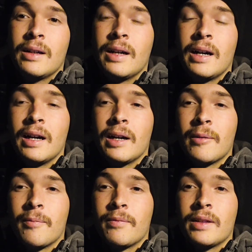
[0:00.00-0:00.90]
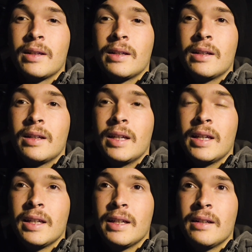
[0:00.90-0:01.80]

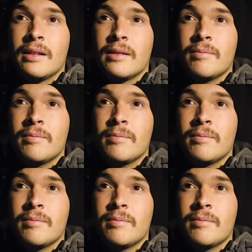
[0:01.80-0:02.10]
And